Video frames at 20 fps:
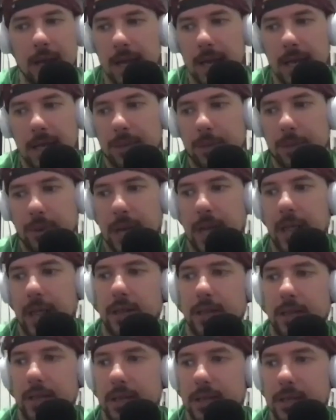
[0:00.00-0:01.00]
The
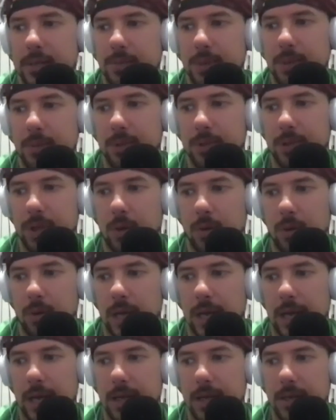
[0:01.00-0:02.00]
reality is people don't
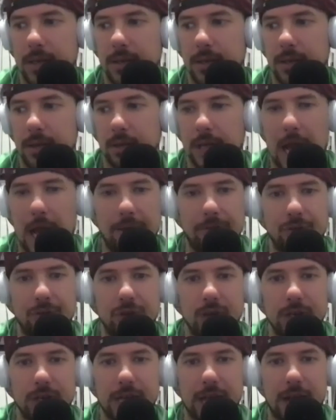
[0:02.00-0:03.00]
like their lives
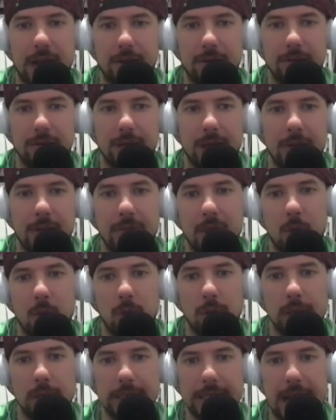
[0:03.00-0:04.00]
shut down, and they
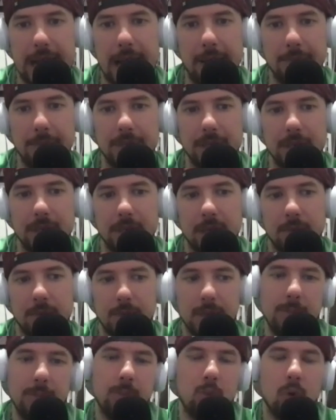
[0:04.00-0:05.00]
will adapt.
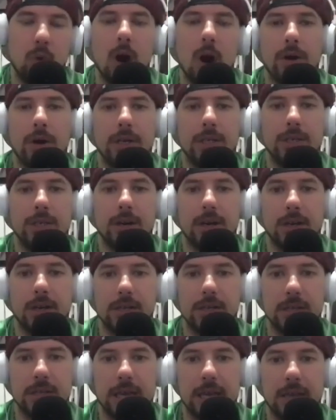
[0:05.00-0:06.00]
People were already starting to
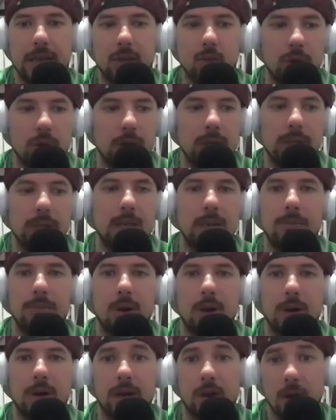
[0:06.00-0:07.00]
see that. The real estate
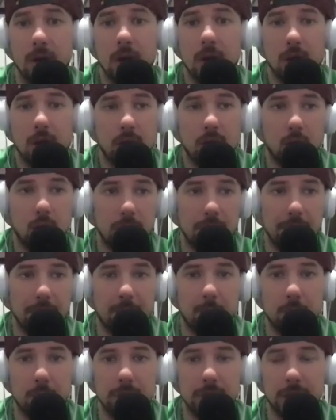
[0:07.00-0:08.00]
market, we've been
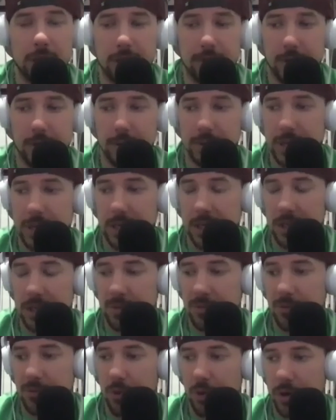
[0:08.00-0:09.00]
fortunate enough, I was saying this
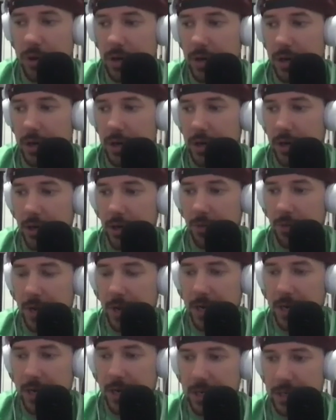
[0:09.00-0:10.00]
before on another
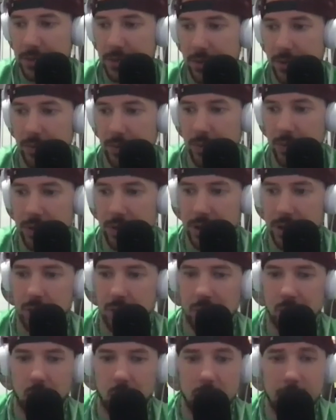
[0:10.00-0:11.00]
podcast we're just
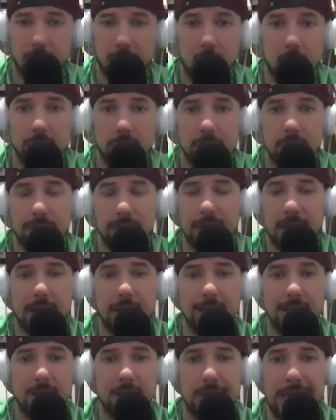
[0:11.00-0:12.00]
doing, we've been fortunate enough to
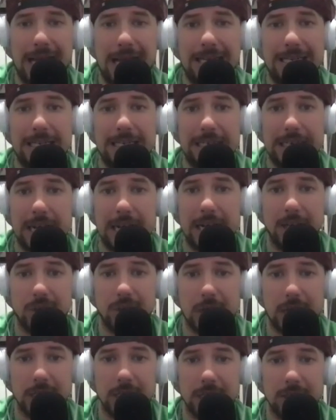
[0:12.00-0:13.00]
execute 19
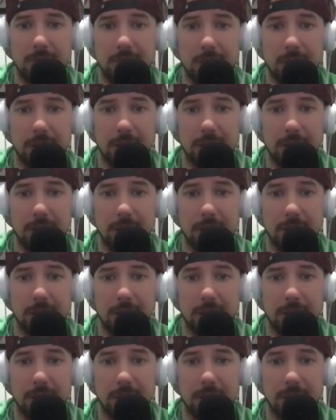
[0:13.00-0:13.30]
contracts this month.